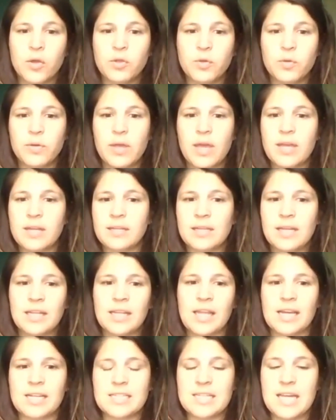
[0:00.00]
You can
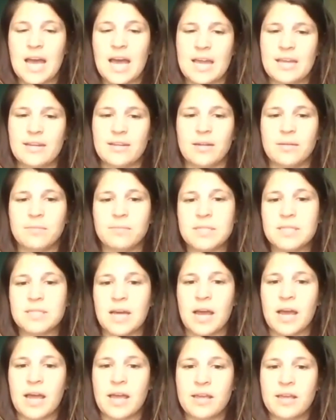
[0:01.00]
collect items
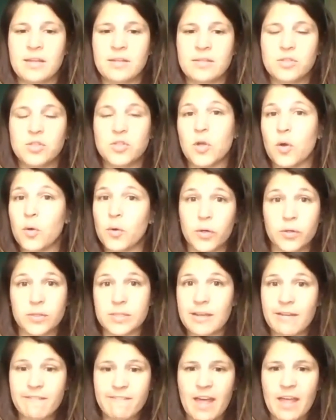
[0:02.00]
that show Girl
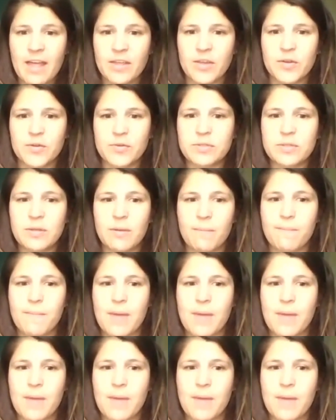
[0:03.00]
Scout values,